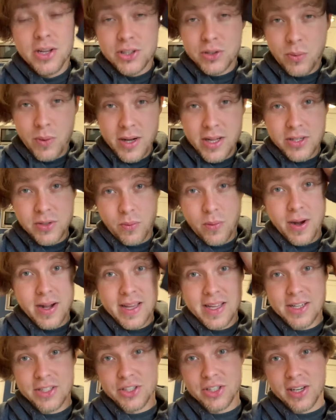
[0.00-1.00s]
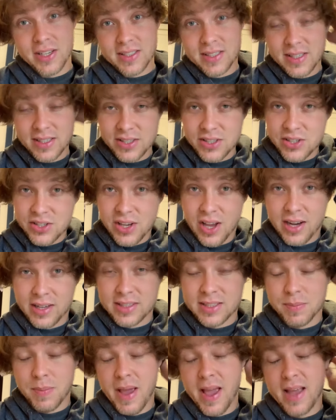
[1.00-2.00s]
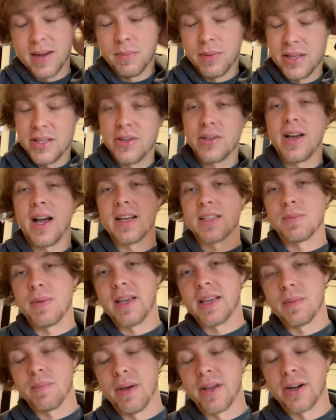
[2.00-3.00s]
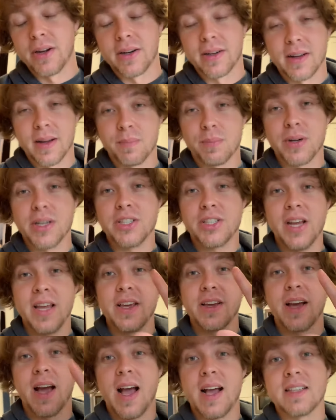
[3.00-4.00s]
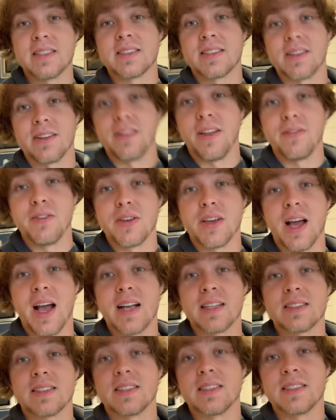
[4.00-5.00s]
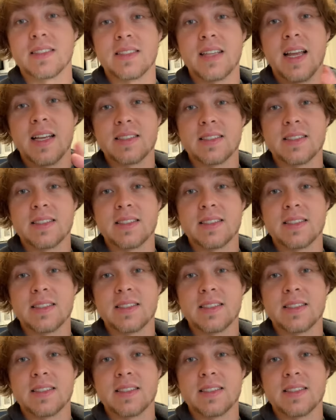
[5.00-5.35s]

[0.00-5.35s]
2020 just sucks, man, but you guys make it better. Appreciate you guys. Love you guys. Stay